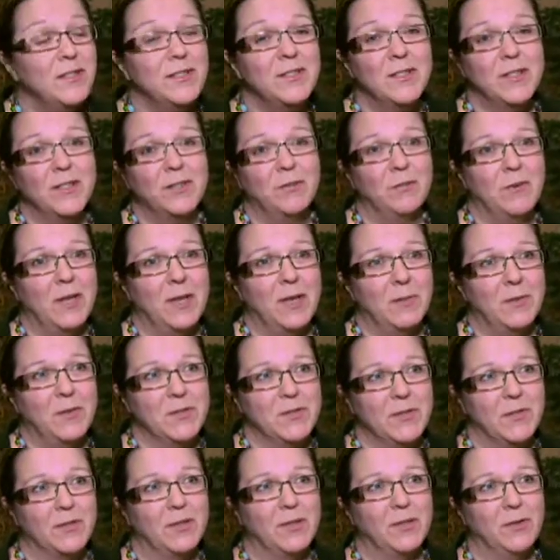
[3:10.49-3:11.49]
the
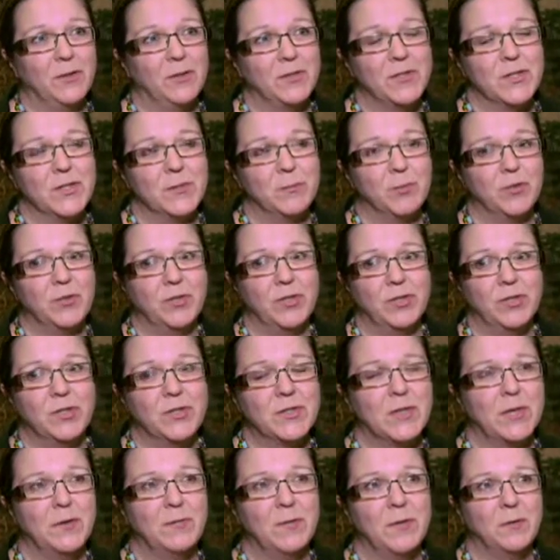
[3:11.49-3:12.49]
dioramas that Clarence has
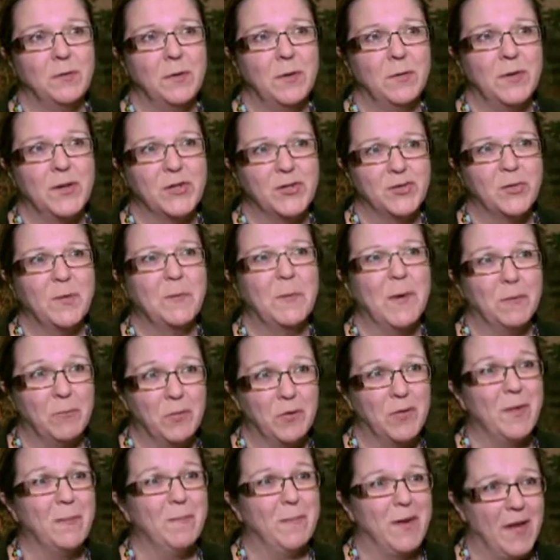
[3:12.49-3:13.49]
produced, I very much
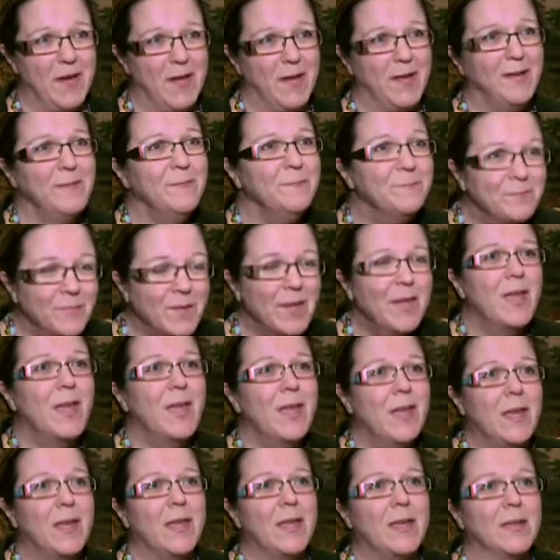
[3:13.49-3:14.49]
remember the man.
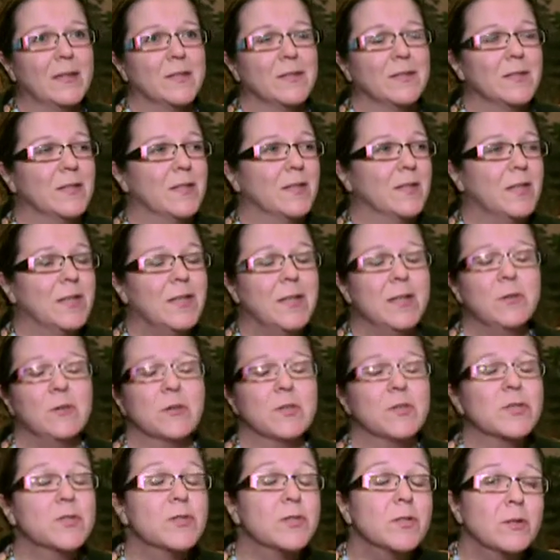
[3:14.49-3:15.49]
And uh, he
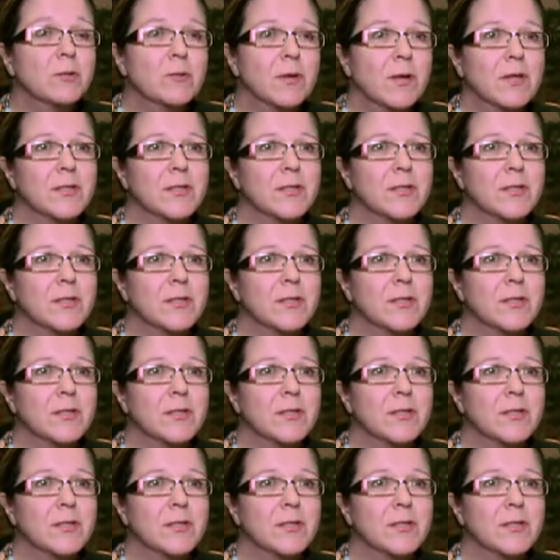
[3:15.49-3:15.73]
was so